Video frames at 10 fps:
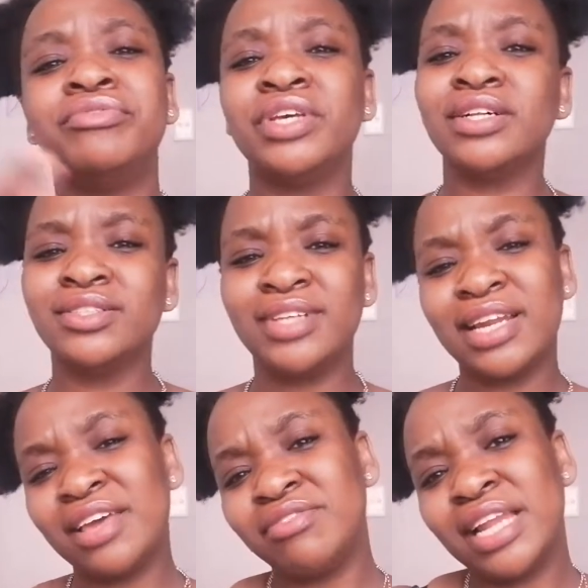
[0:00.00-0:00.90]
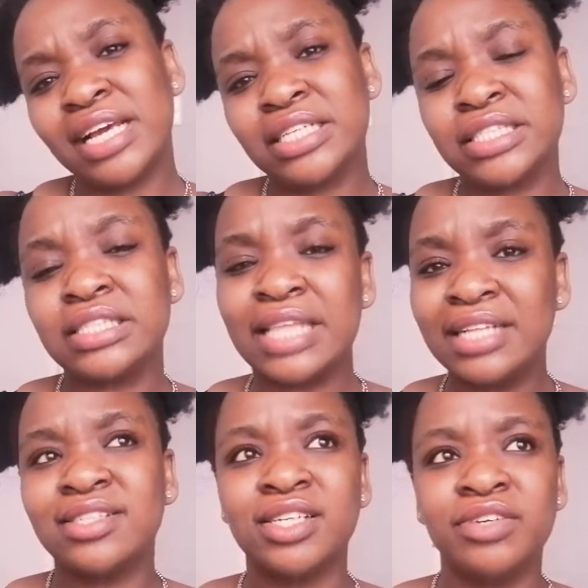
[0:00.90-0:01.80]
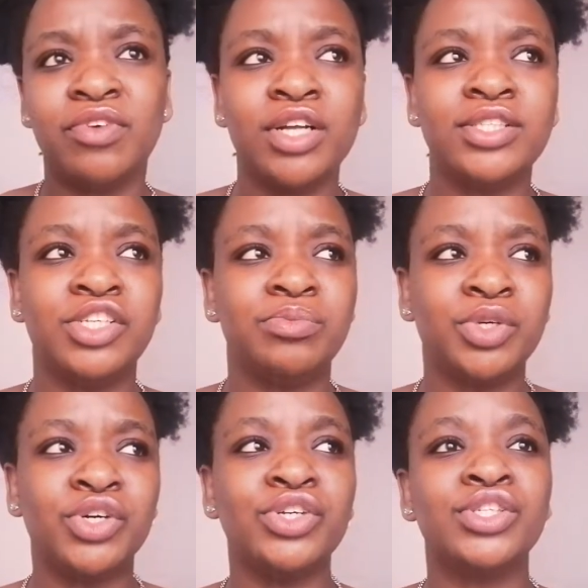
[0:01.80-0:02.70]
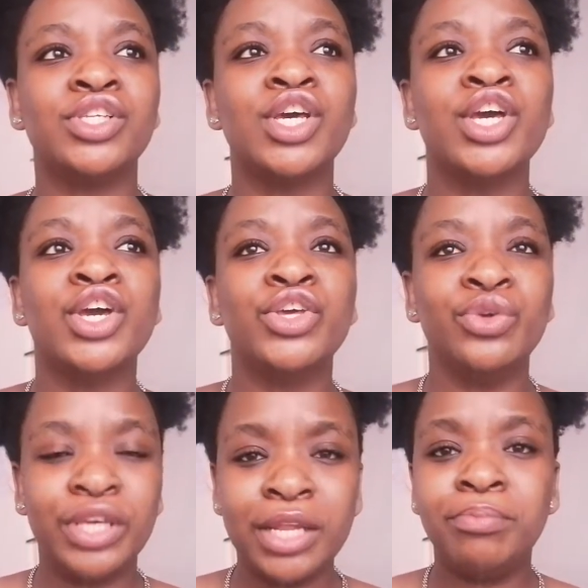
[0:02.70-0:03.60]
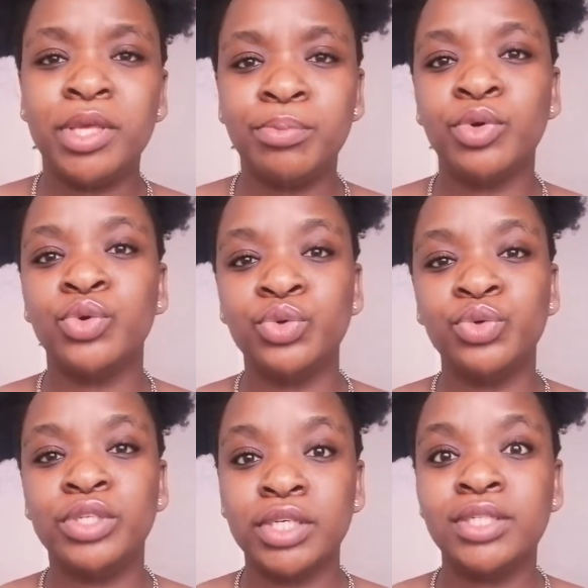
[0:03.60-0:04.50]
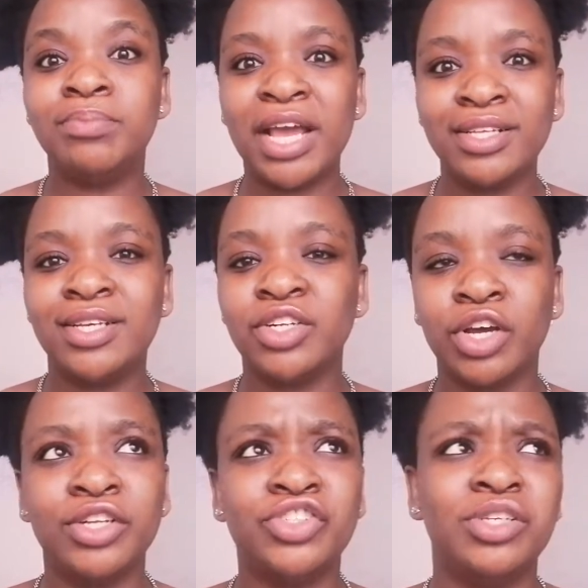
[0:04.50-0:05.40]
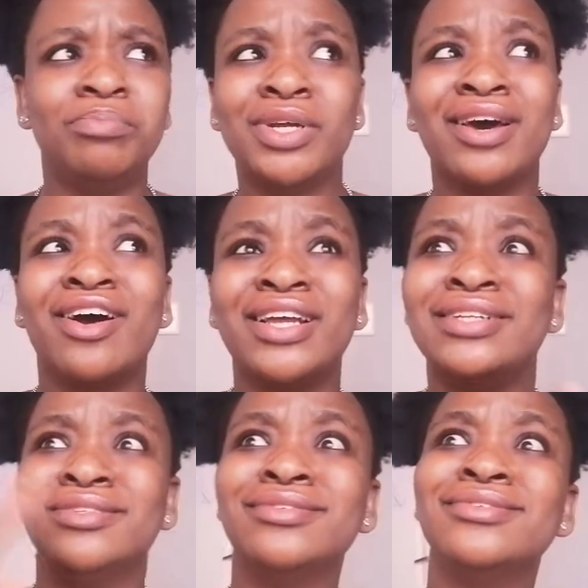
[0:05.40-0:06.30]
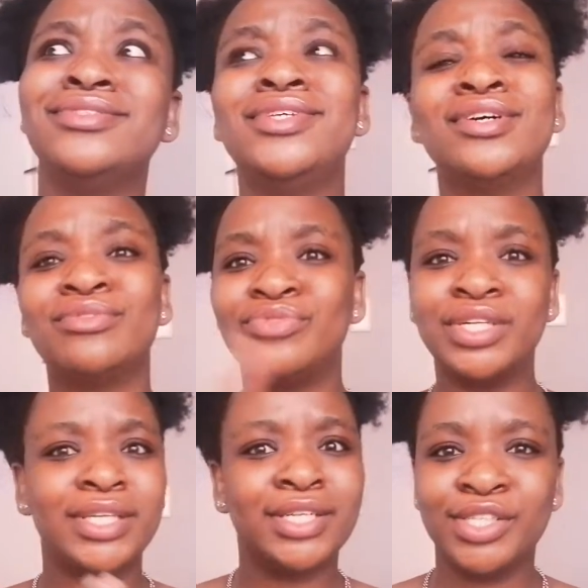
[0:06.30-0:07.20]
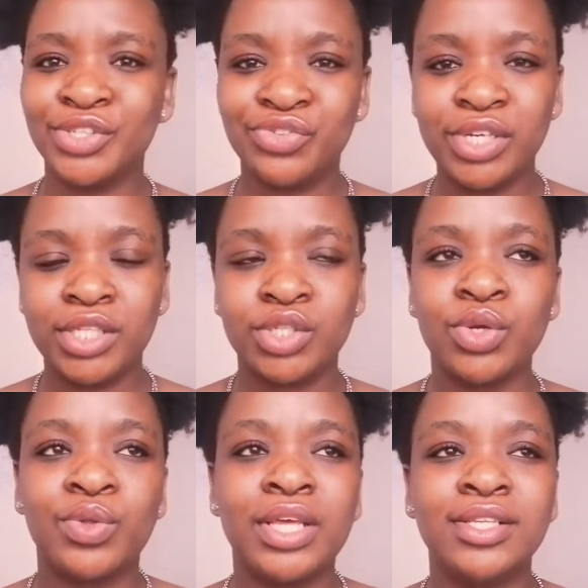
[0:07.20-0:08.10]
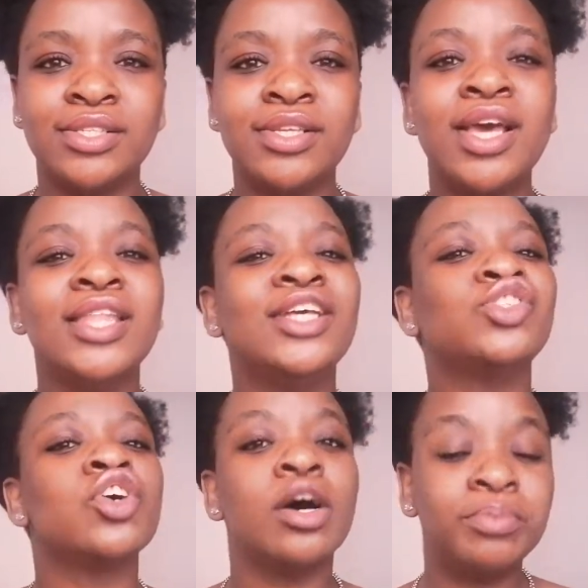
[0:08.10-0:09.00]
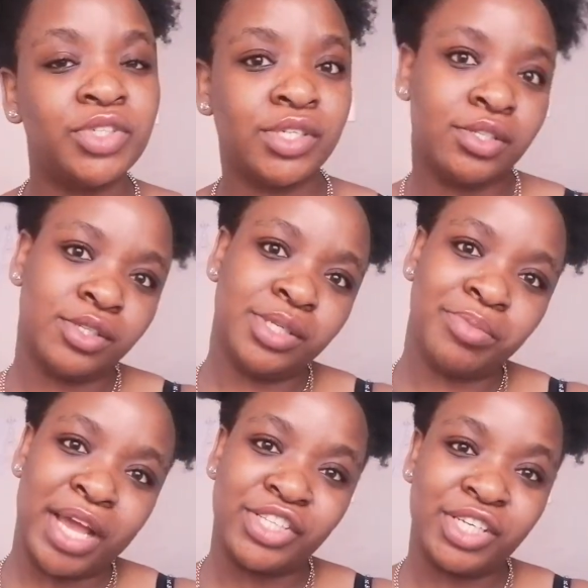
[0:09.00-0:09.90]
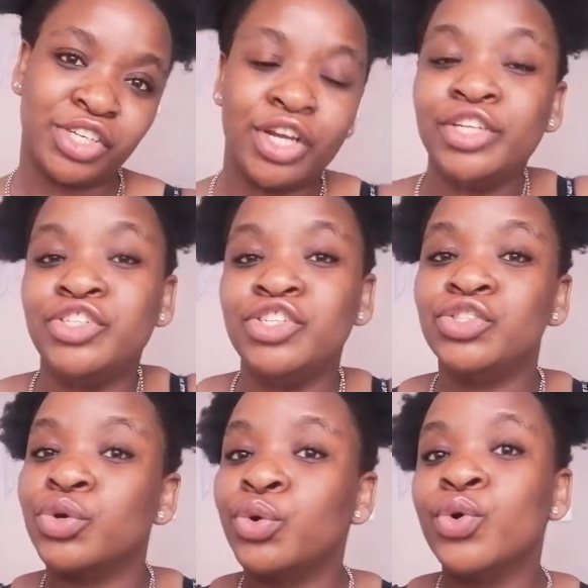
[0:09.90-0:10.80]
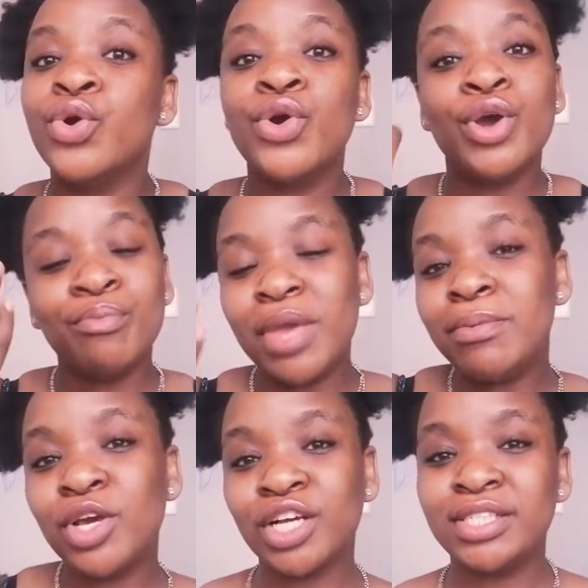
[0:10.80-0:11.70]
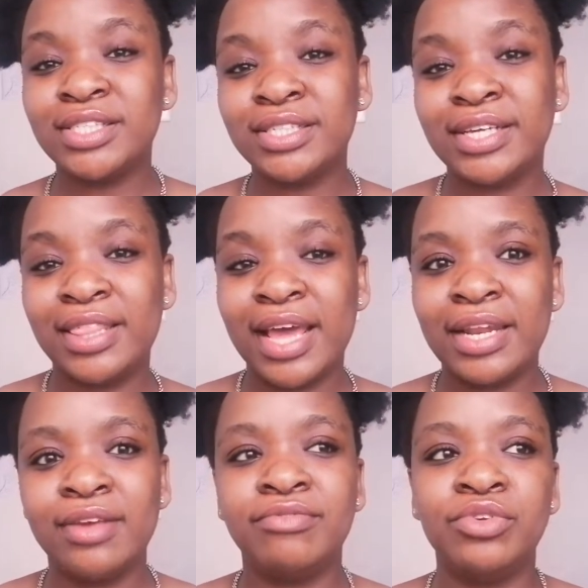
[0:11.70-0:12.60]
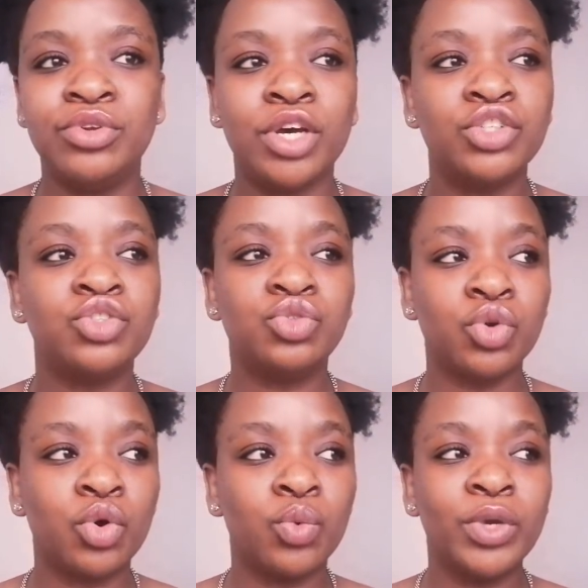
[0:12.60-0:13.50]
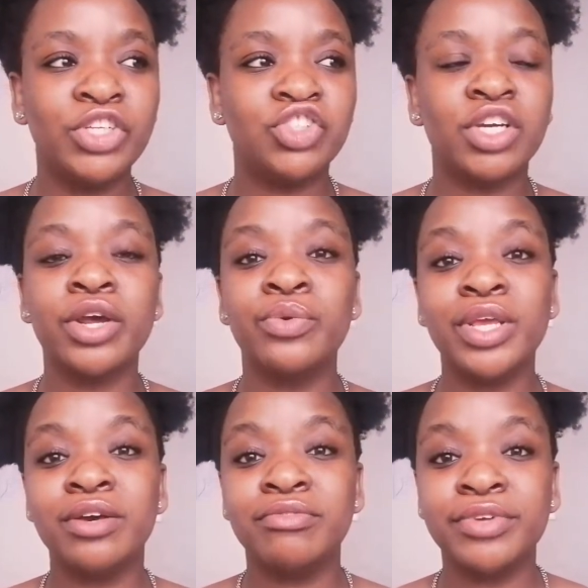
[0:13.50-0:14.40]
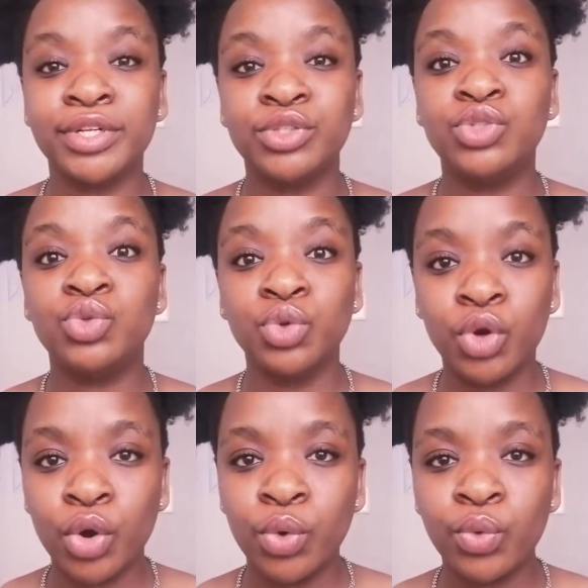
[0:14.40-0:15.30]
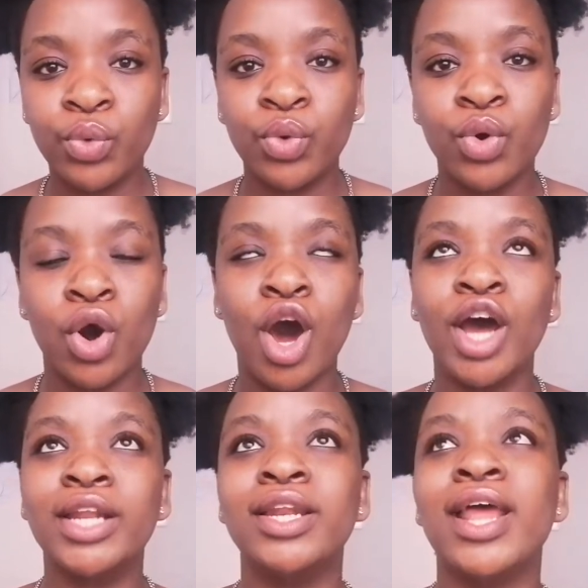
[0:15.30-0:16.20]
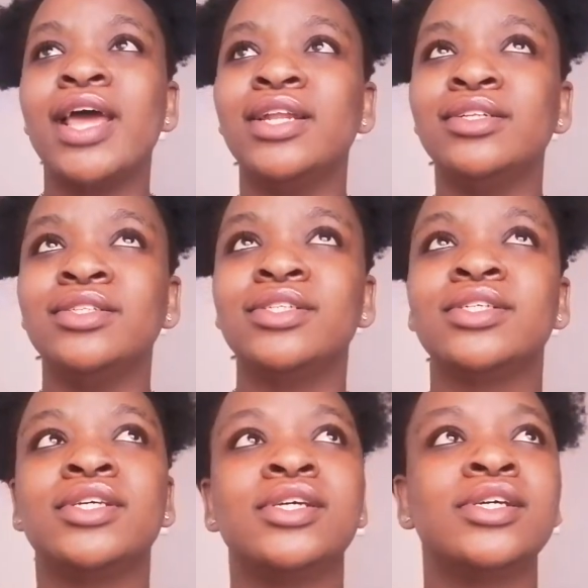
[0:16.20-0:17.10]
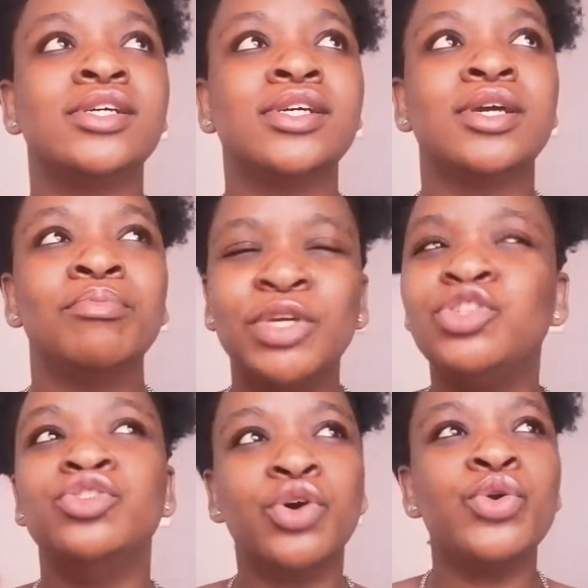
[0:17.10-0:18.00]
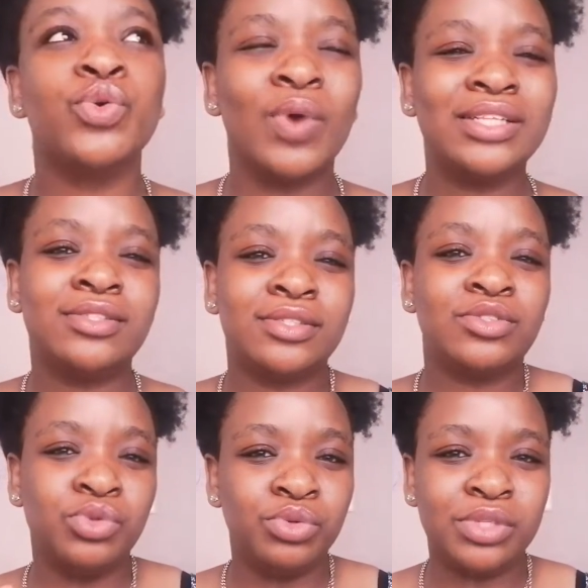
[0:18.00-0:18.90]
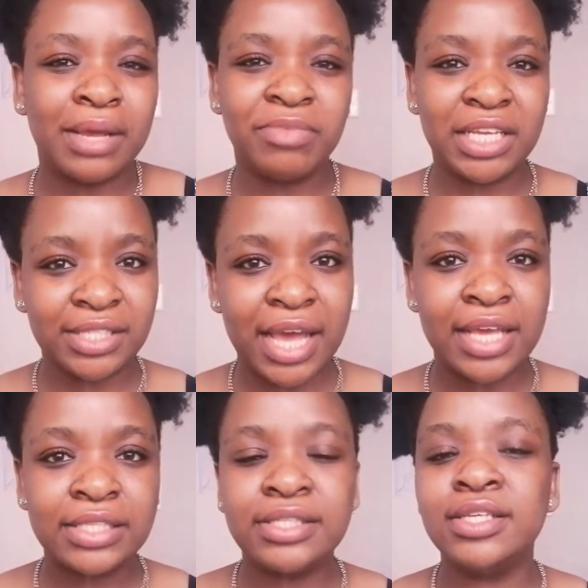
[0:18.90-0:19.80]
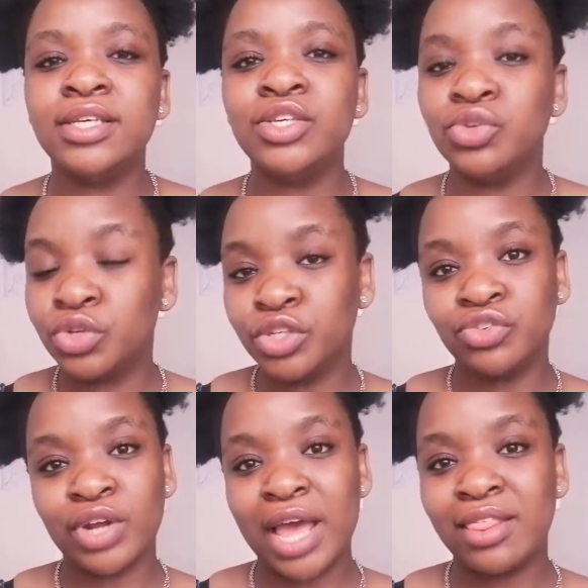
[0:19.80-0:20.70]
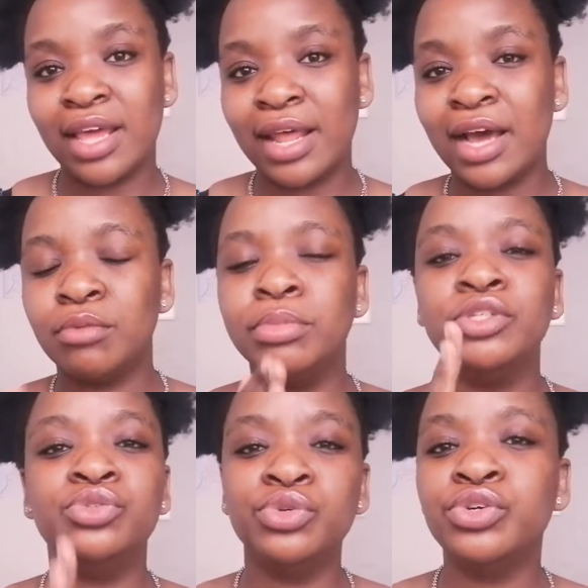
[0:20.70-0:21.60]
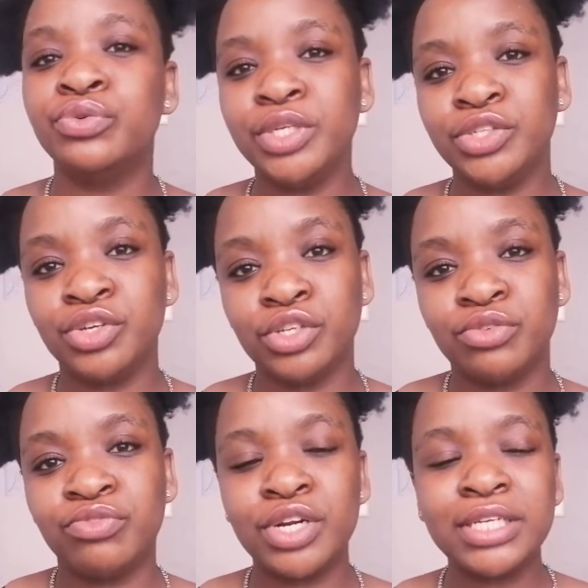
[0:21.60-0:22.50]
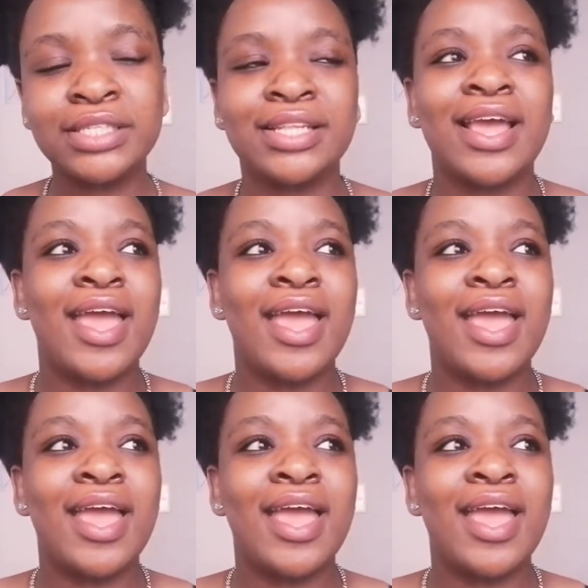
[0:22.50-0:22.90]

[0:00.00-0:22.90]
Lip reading: field, and I feel like that's an advantage because you get people who did biotechnology but are in different industries. So there's options in biotechnology. So maybe consider that if you're not sure which career field to go on, and but you know you want to do something sciencey, you can try that out, but do your research first.